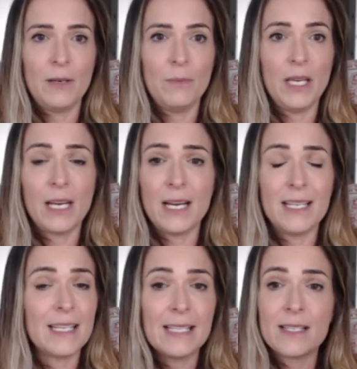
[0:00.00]

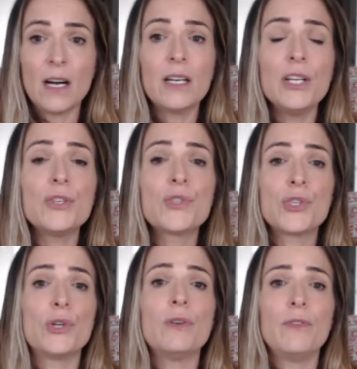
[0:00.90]
because it's not going to
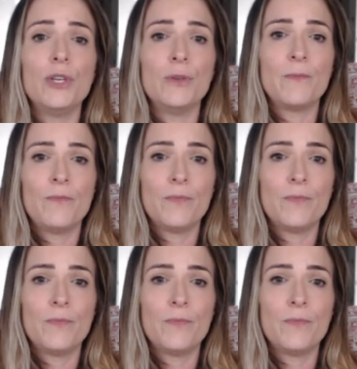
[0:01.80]
serve you.